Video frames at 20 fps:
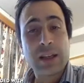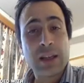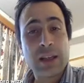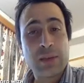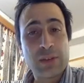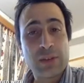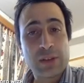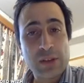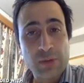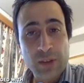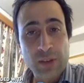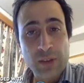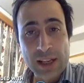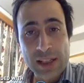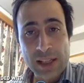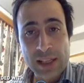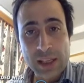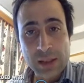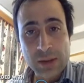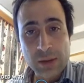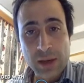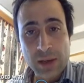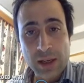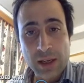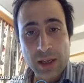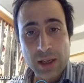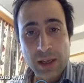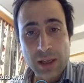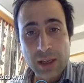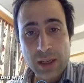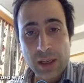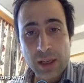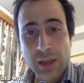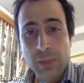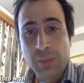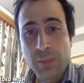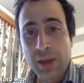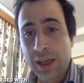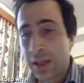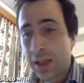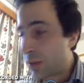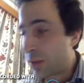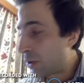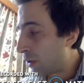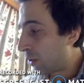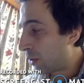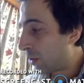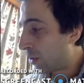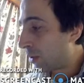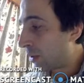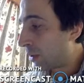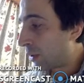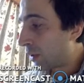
if it's a flat tax rate compared to